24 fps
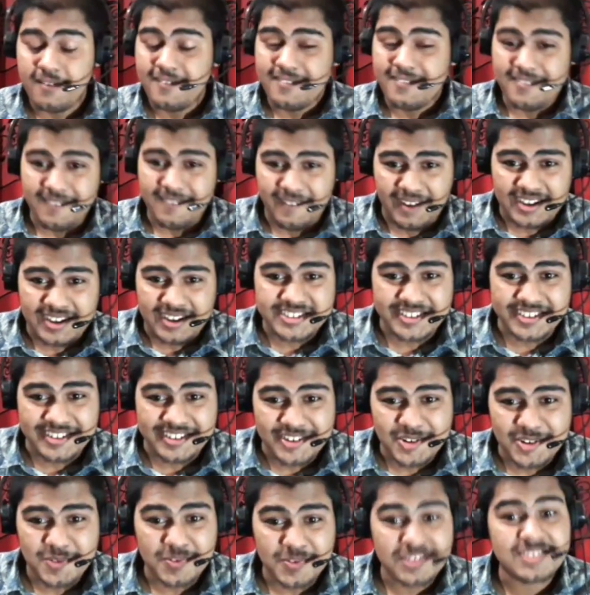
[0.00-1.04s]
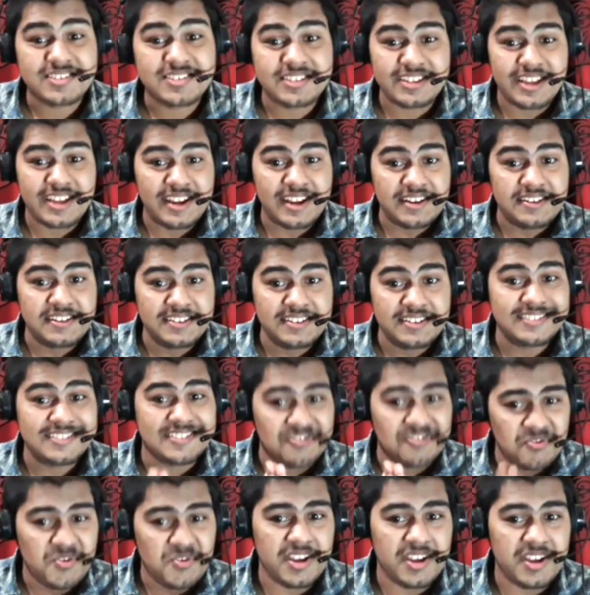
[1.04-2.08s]
Russia university, and it is
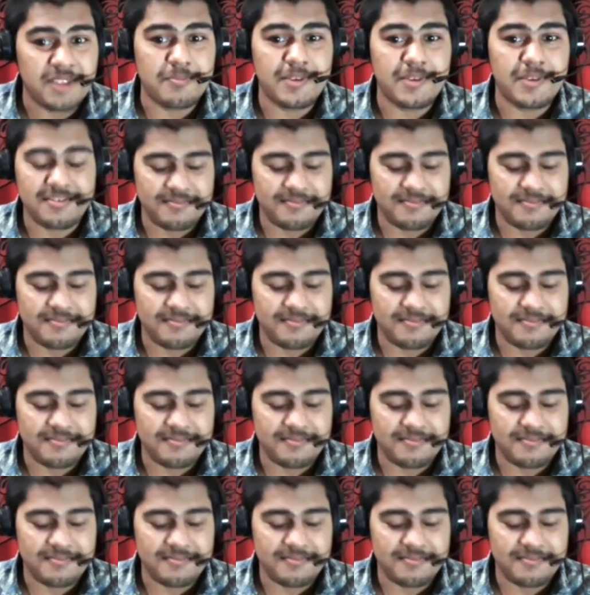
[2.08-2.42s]
real, man.